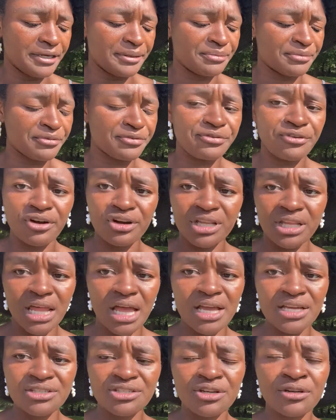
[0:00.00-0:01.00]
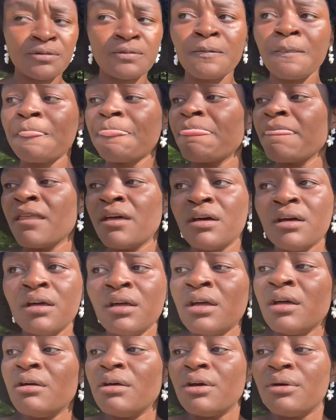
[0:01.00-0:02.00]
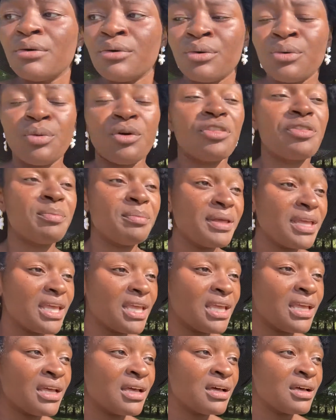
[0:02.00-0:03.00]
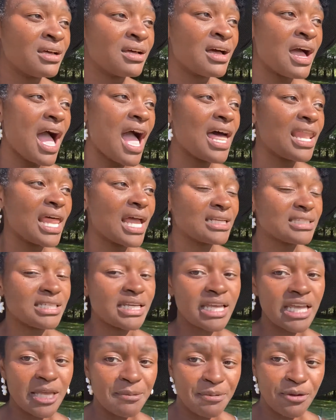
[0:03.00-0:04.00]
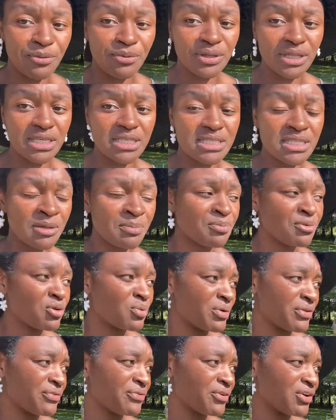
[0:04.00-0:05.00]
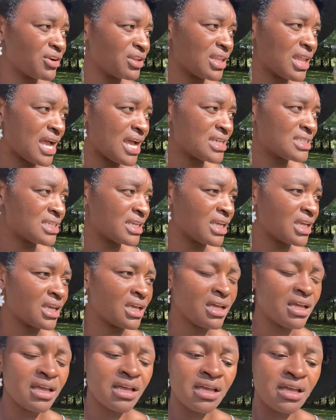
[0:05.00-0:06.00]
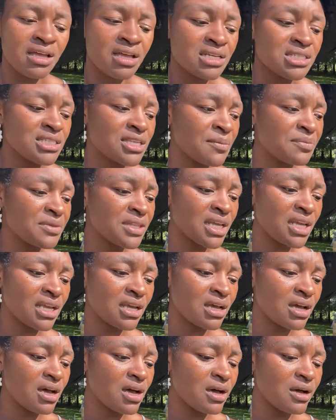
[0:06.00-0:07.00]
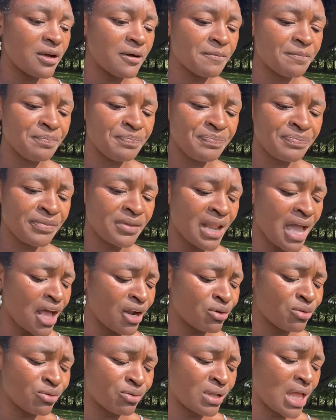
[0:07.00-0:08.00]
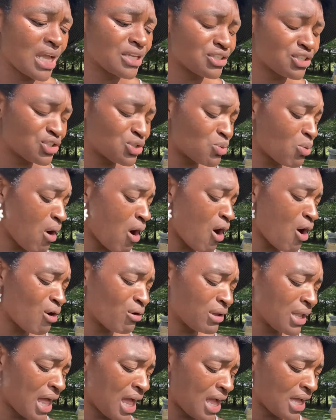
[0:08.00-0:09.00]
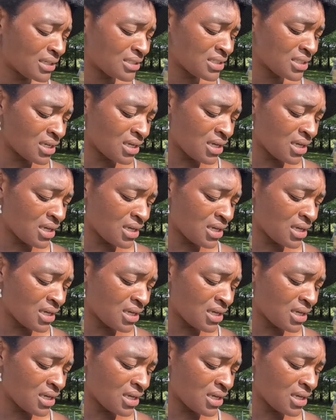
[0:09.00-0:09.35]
fertilizer. With me, I like to keep it really simple with fertilizing. Something I don't like to do a whole lot.